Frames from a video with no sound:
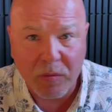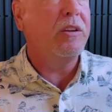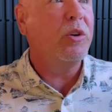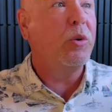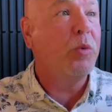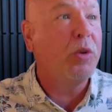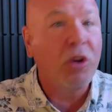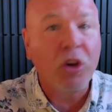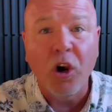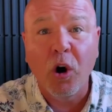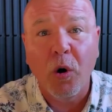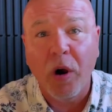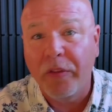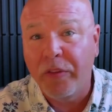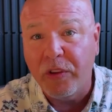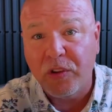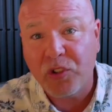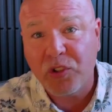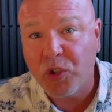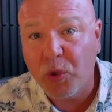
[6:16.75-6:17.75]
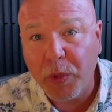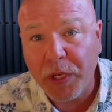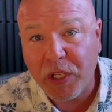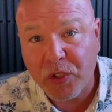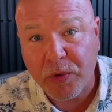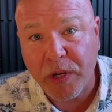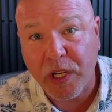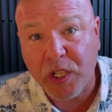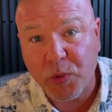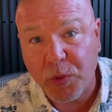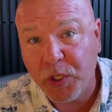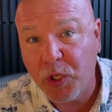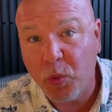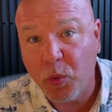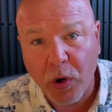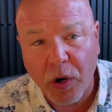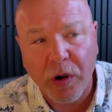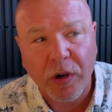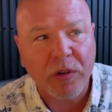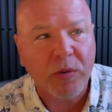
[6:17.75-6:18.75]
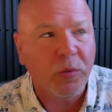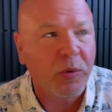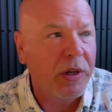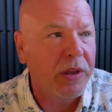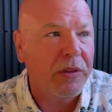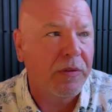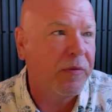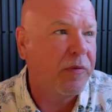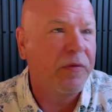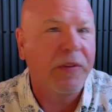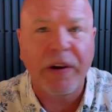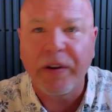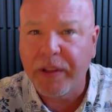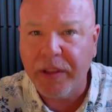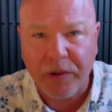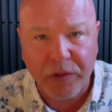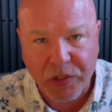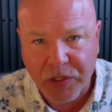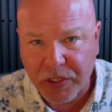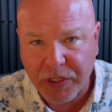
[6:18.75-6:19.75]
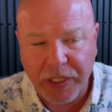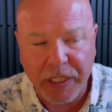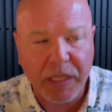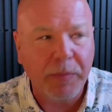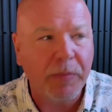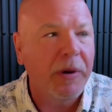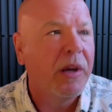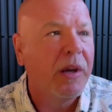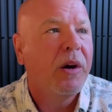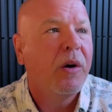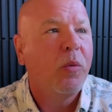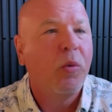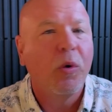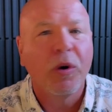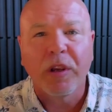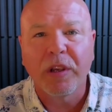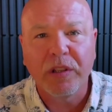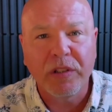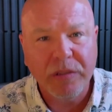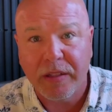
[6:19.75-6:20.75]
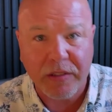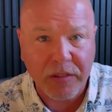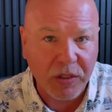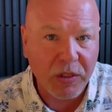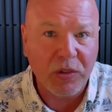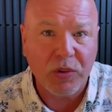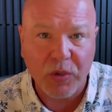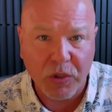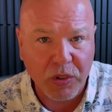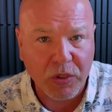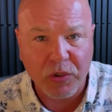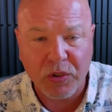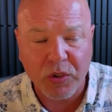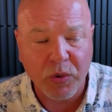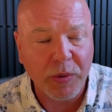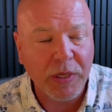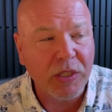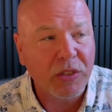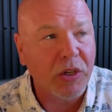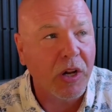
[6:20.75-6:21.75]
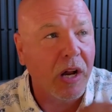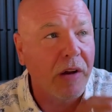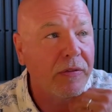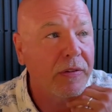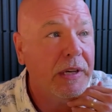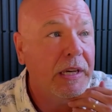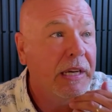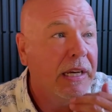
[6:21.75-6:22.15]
You would go on this 2-week stretch when you worked with very little sleep, working until you took your 2 weeks off.